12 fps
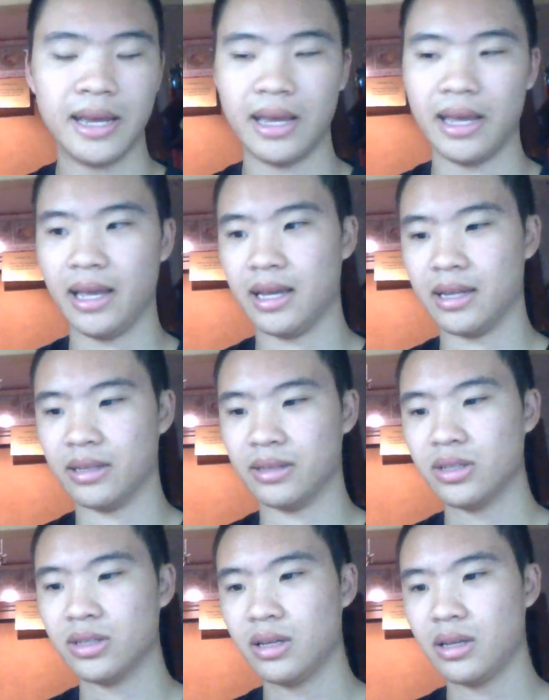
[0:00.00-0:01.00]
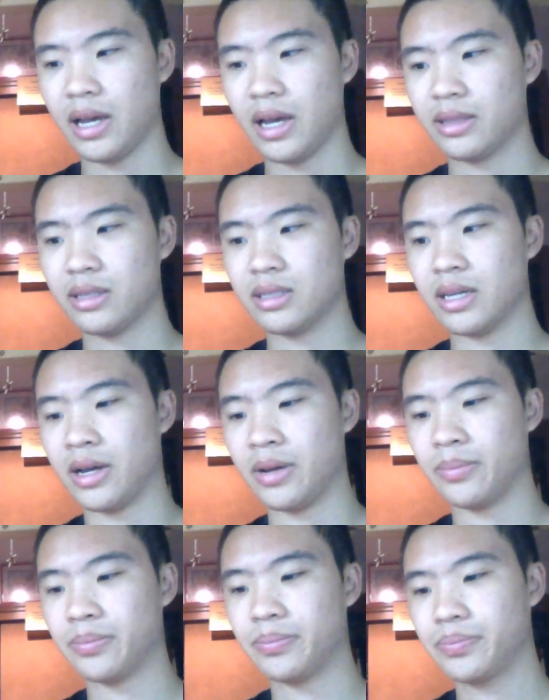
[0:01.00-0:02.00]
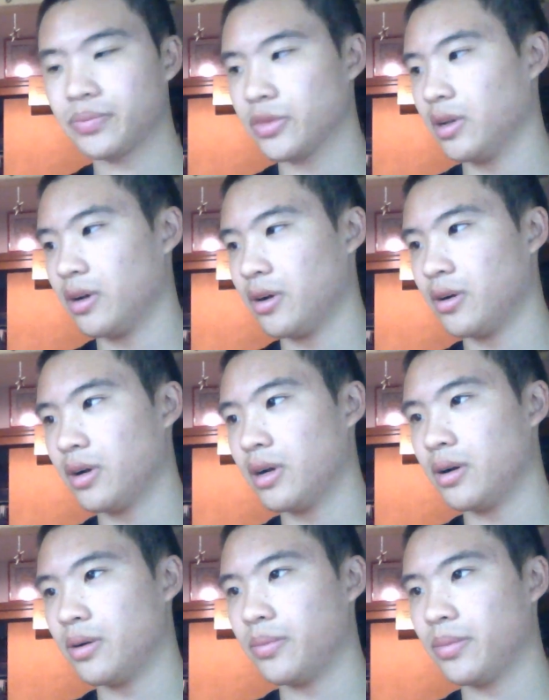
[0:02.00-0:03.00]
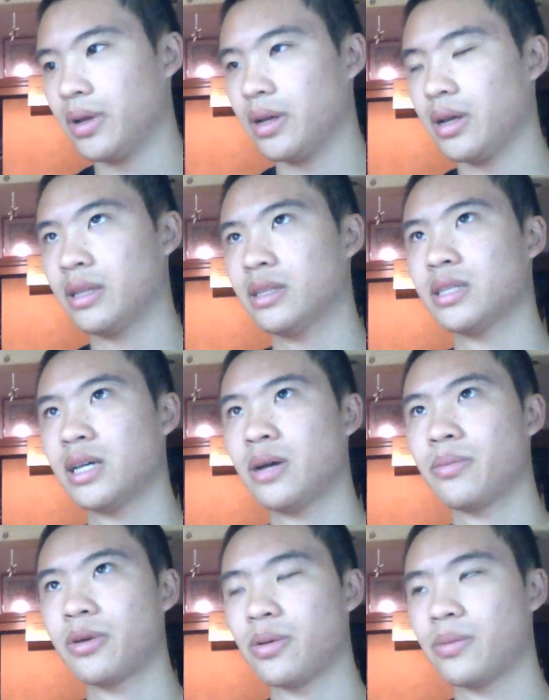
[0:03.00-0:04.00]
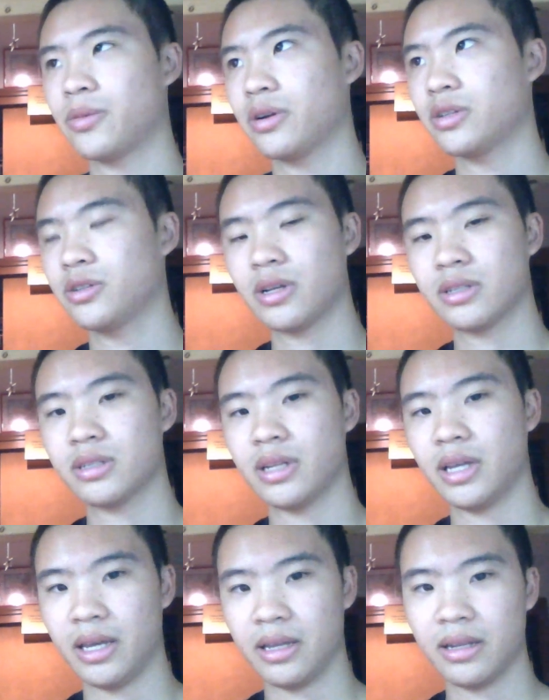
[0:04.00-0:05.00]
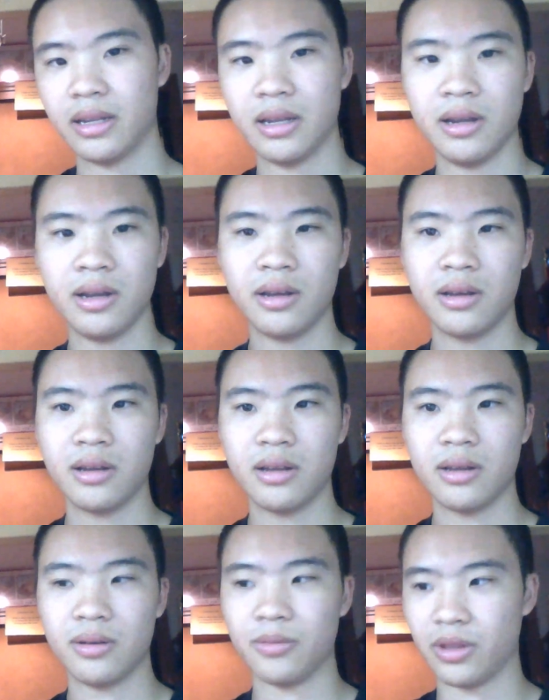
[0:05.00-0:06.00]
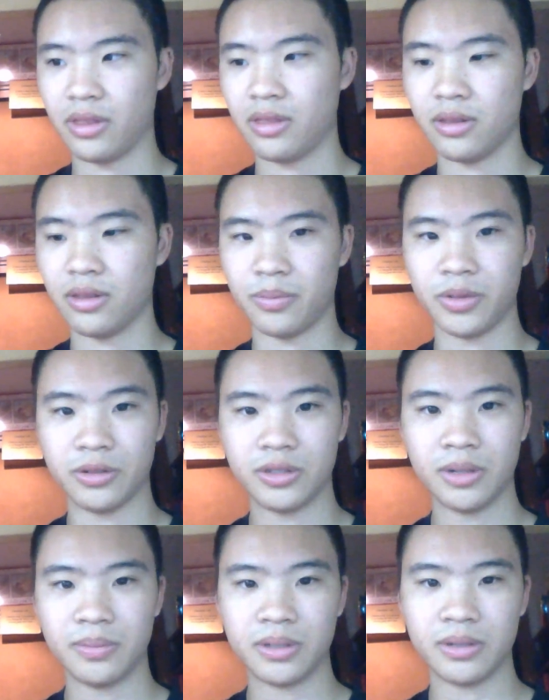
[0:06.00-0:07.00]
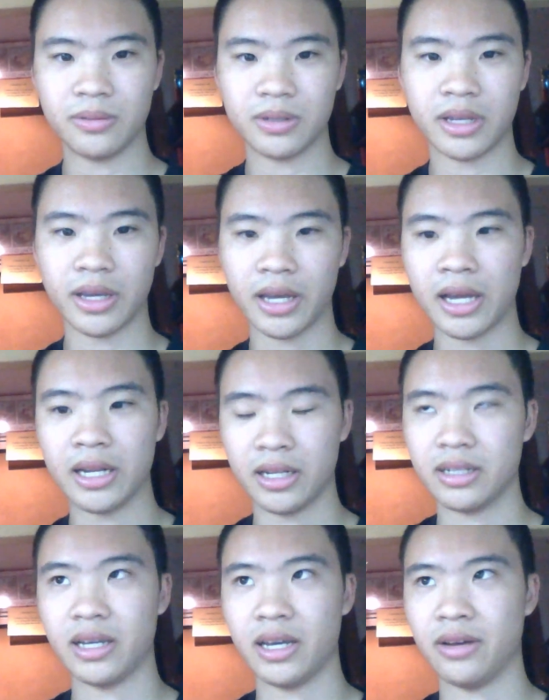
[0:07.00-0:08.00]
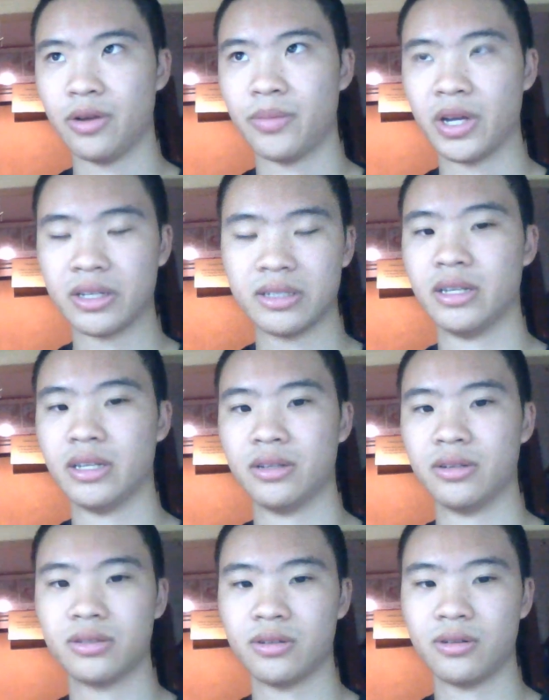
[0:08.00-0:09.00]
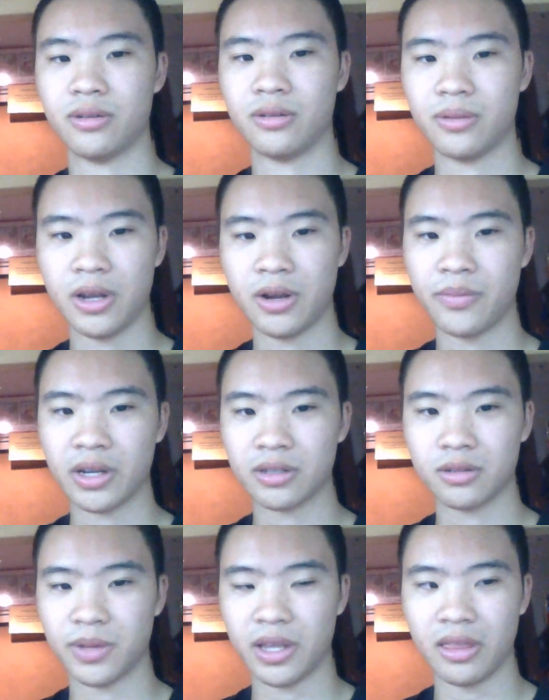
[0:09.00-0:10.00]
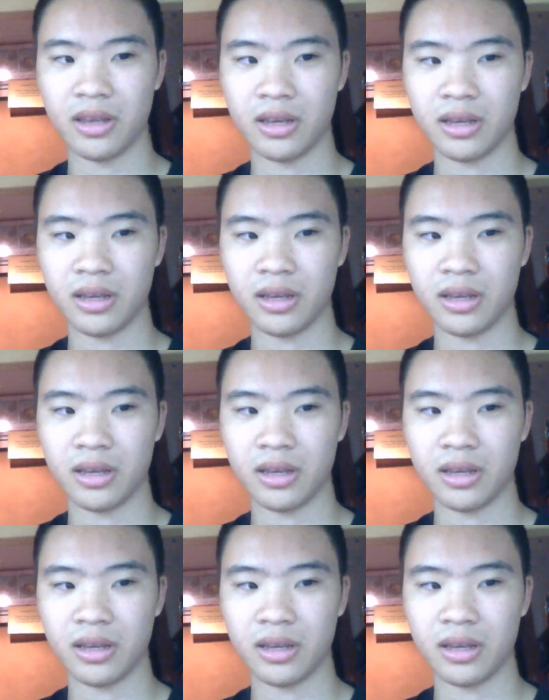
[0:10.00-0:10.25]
And at the time, I remember 2008 with the blue chips, it was like I needed to have Air Max in the heel. So Air Max was my thing.